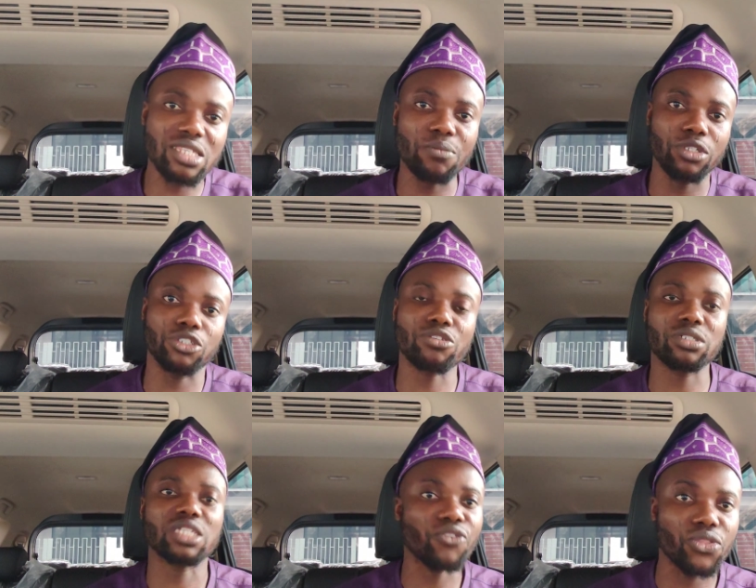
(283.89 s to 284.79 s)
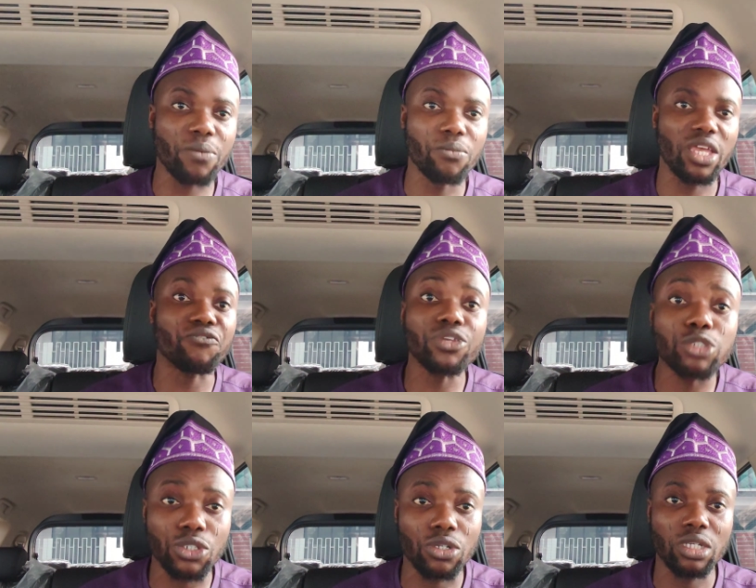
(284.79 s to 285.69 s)
system you just create for them in
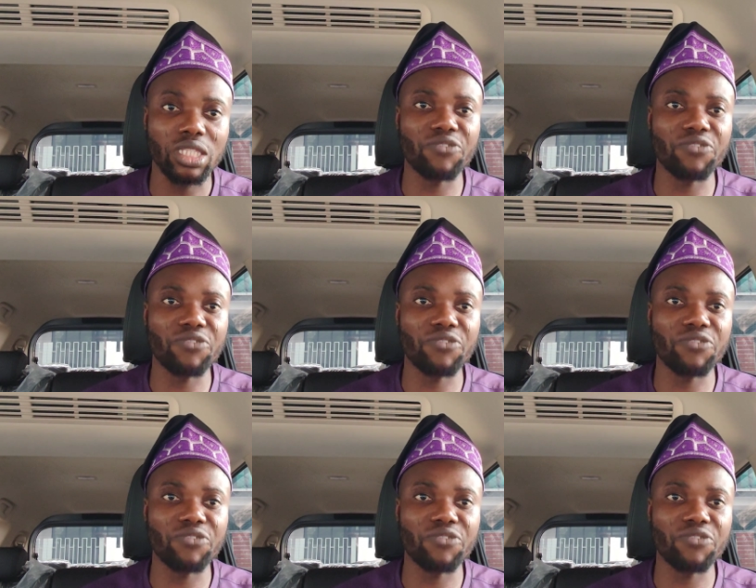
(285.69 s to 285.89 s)
future?